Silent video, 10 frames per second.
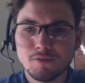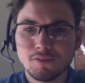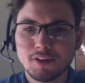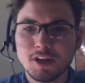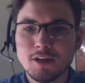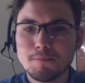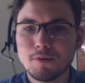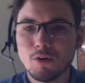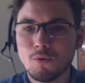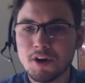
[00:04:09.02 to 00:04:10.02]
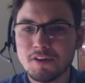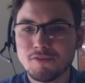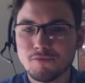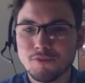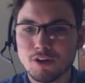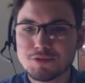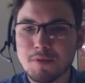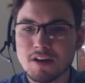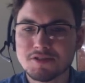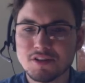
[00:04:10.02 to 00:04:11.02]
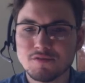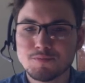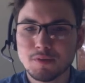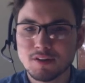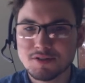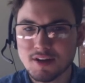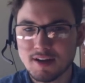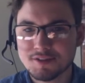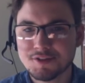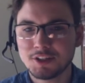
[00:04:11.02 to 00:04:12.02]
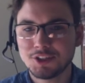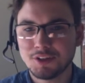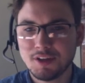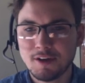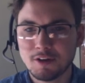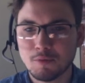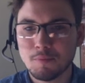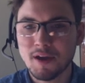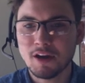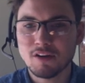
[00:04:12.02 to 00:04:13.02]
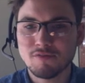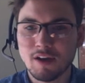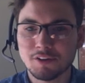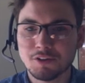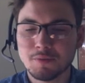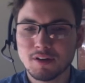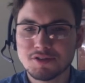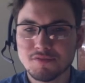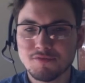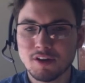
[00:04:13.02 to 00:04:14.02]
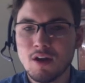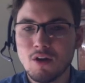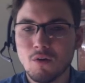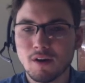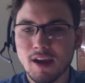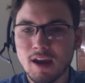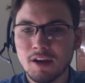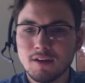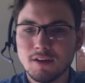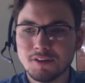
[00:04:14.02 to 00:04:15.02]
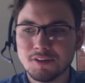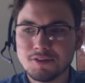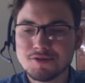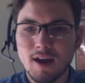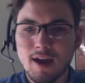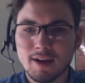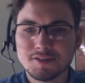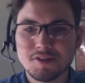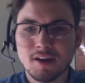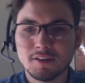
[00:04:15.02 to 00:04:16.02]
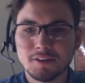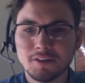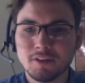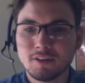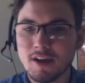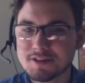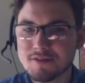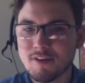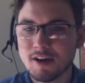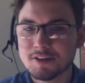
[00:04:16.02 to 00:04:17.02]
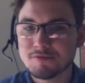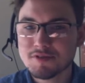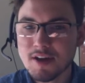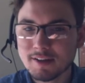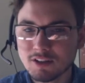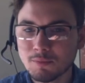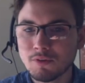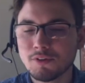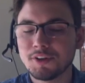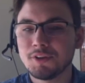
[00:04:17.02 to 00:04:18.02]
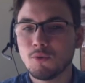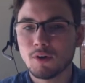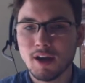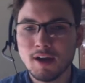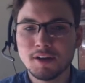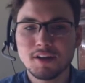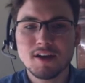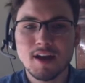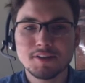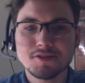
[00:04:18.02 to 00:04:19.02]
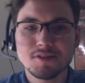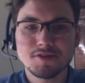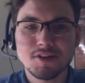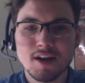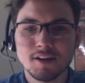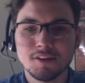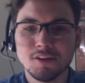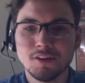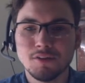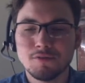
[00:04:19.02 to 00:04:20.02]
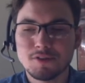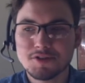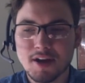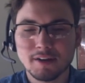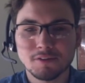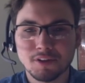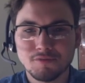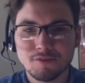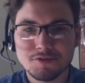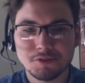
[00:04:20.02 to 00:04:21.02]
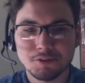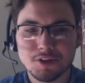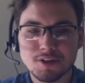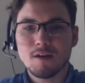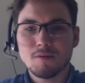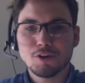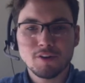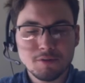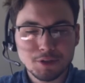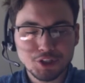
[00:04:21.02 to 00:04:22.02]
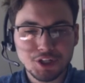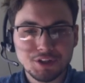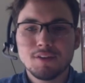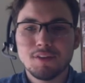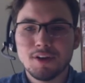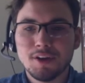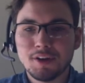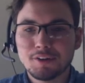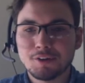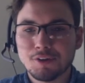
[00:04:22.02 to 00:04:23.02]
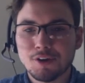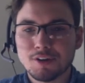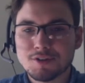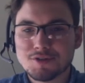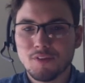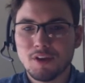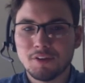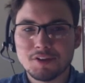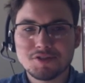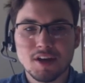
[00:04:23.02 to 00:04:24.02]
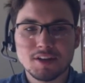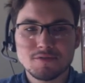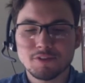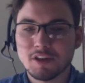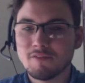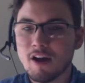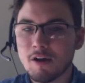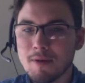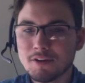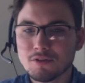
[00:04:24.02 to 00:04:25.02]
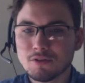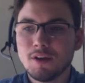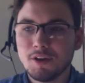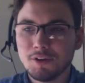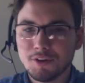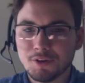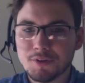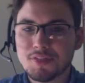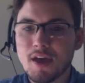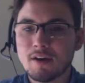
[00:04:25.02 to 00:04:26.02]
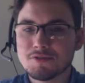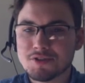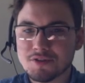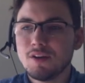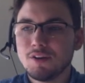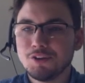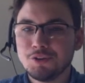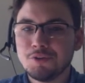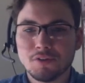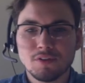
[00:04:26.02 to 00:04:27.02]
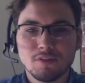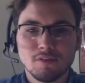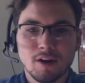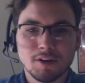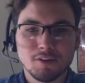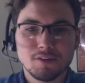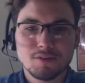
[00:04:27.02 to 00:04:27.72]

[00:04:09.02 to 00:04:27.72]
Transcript: keep away from false positives, because it has such a terrible payoff value. Because if a organic is accidentally classified as recyclable and the organic gets inside the recycling facility's green machine, then it could cause, in this case for the environmental, 1,000 unit, right?